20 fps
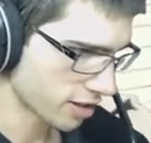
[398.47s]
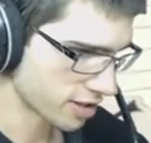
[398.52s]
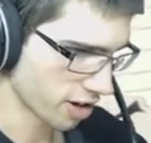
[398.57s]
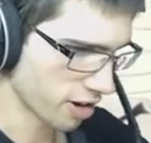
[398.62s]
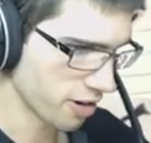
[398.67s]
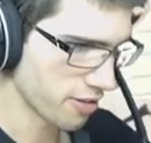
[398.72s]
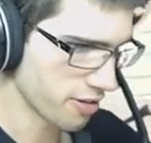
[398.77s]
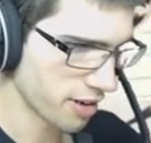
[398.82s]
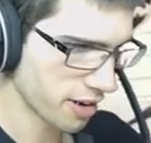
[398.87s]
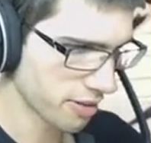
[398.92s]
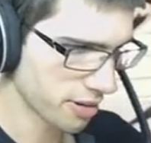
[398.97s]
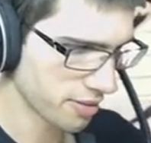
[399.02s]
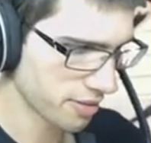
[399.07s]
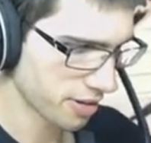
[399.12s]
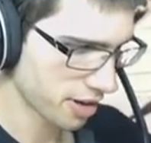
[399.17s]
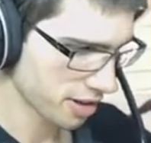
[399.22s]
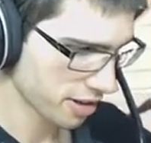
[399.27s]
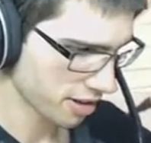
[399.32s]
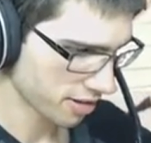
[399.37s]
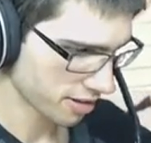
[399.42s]
So far
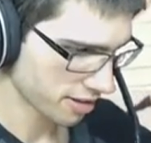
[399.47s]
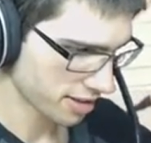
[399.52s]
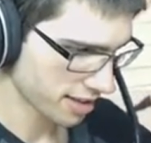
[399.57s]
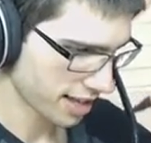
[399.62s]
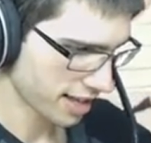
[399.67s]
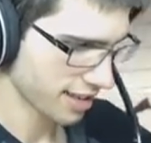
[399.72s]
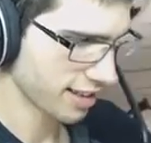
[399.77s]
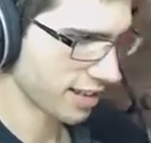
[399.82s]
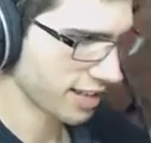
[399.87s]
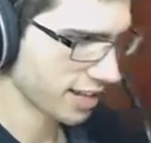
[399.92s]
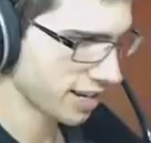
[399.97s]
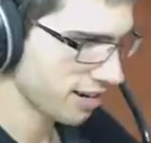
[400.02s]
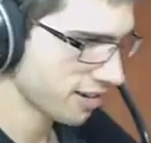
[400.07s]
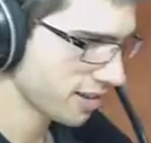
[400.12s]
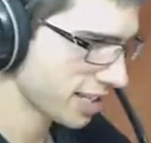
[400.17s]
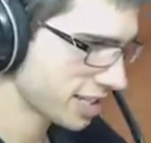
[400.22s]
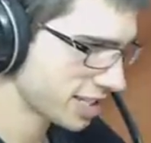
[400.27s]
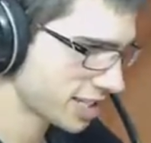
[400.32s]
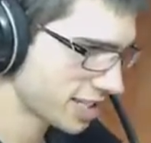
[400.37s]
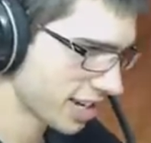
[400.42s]
we've only got that
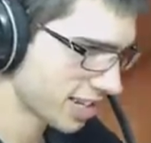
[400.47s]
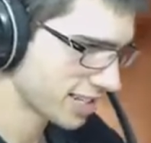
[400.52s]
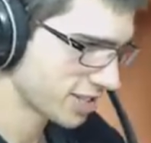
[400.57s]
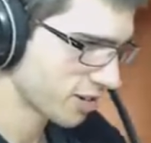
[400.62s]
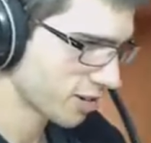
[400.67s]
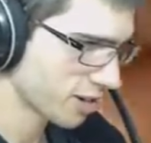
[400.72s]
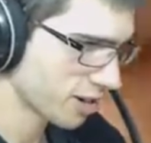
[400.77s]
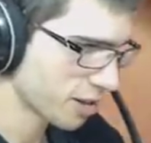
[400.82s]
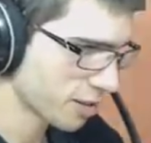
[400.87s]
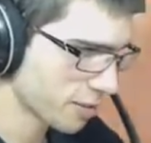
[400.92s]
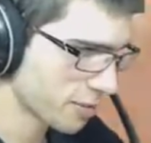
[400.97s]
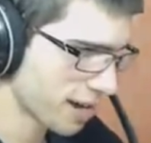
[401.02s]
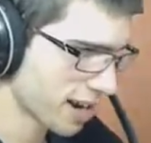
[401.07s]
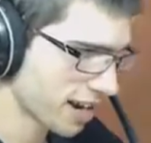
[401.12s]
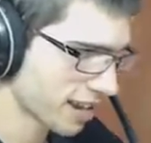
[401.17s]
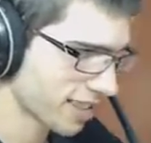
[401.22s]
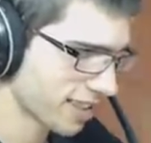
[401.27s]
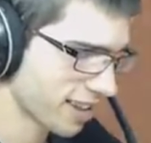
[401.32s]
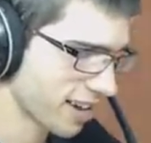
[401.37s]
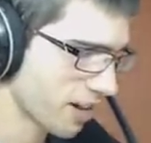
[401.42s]
lonely Chesnaught up the
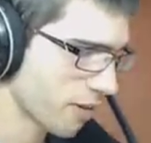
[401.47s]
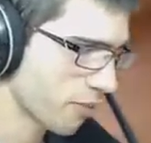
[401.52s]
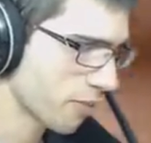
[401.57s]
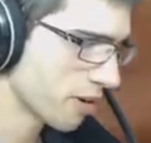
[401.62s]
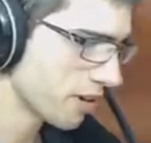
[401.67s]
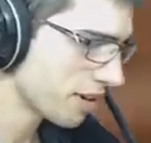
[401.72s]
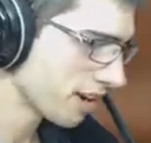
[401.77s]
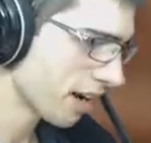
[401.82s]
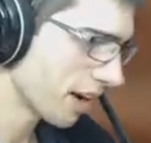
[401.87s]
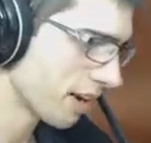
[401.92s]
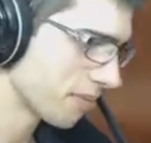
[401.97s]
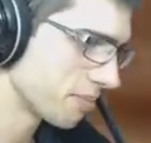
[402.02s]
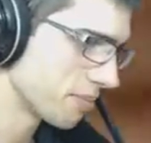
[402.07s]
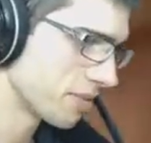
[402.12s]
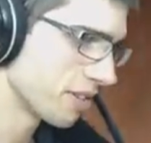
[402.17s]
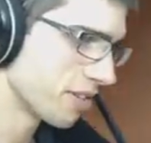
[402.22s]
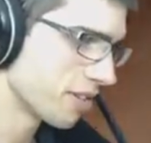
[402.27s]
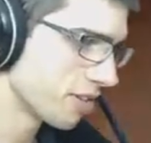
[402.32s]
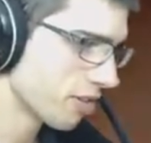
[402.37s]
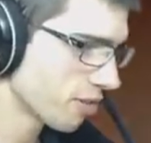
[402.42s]
back there. I wouldn't. I'm
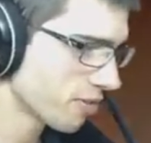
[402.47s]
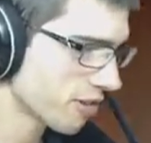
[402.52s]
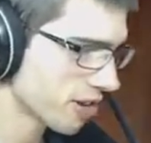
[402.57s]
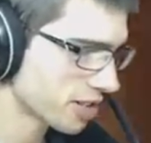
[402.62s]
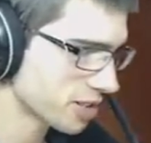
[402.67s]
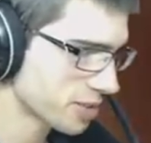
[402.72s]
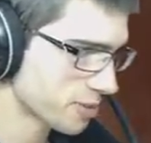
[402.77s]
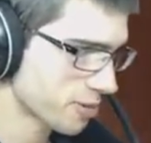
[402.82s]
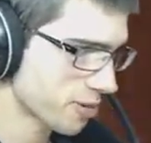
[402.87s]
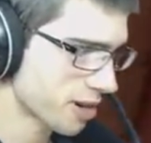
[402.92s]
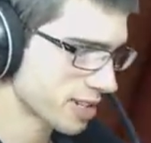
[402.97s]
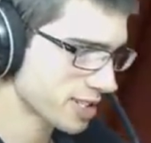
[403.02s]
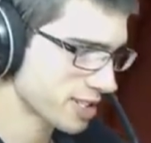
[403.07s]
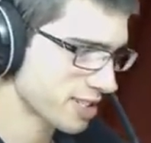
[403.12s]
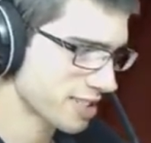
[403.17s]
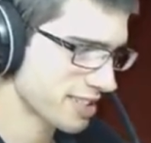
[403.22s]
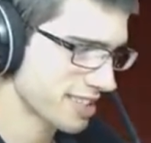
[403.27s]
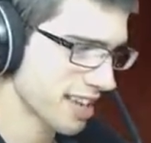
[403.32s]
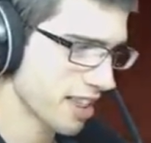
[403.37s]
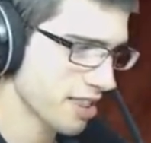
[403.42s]
not very surprised
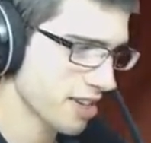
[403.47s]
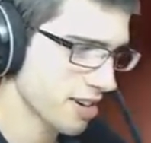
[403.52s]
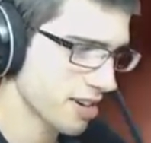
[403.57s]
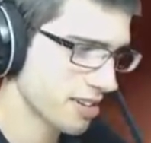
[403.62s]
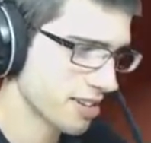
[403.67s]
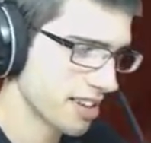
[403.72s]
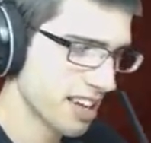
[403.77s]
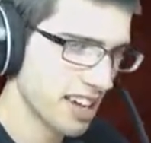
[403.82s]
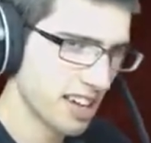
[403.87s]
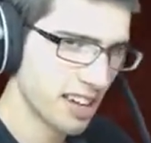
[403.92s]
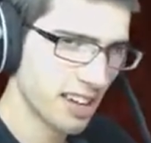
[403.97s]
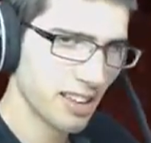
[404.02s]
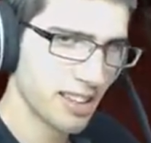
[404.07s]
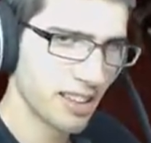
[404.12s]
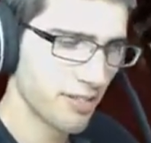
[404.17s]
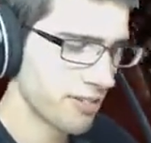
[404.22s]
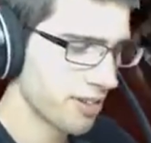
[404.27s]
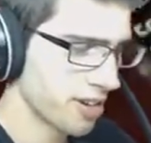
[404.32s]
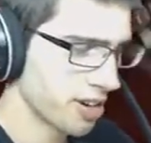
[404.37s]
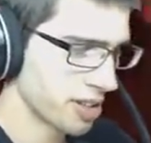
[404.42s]
because
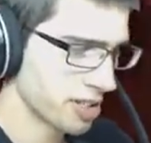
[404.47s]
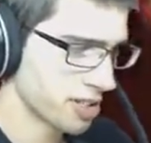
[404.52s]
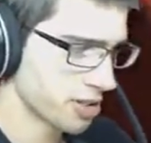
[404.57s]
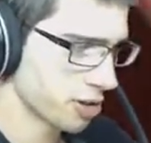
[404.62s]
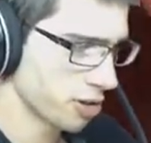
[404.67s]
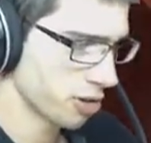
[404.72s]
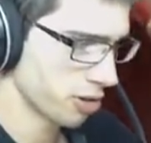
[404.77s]
the first